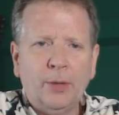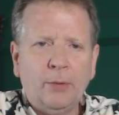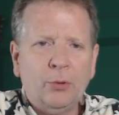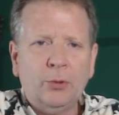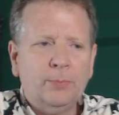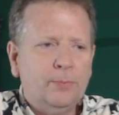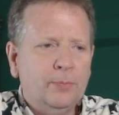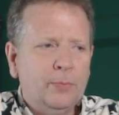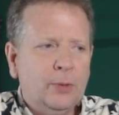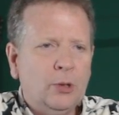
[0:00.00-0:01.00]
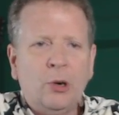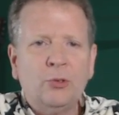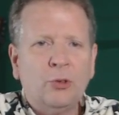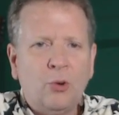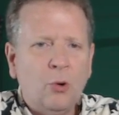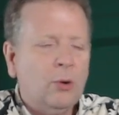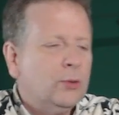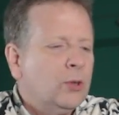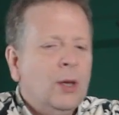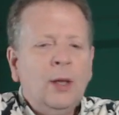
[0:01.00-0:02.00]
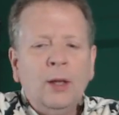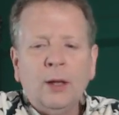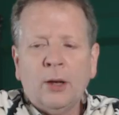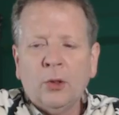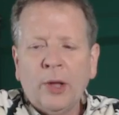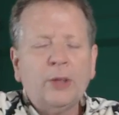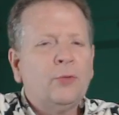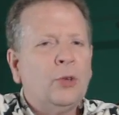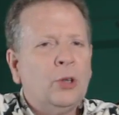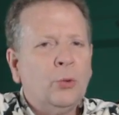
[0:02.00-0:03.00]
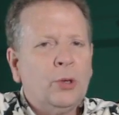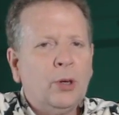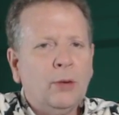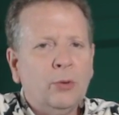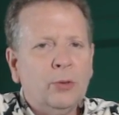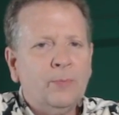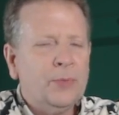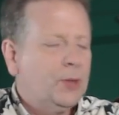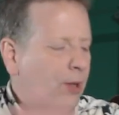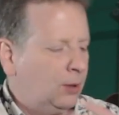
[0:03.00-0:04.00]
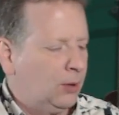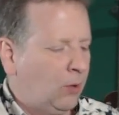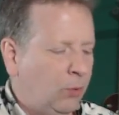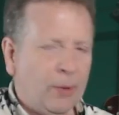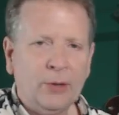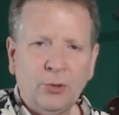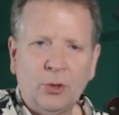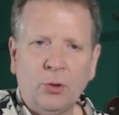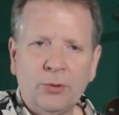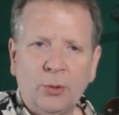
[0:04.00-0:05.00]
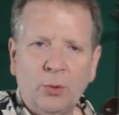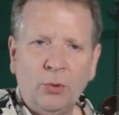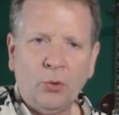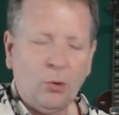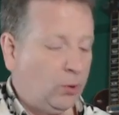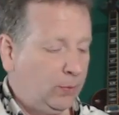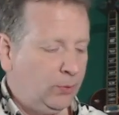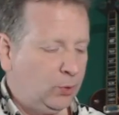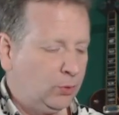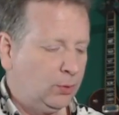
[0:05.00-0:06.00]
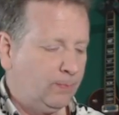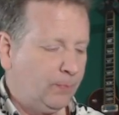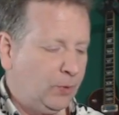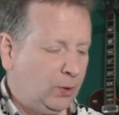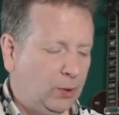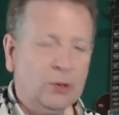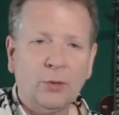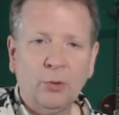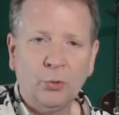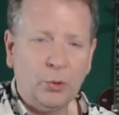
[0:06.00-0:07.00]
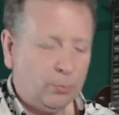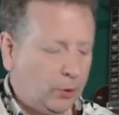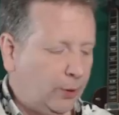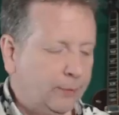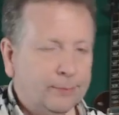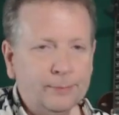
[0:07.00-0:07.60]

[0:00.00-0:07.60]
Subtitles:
ever larger chords. Last video we covered taking all the major chords that we know, or even just the intervals we play,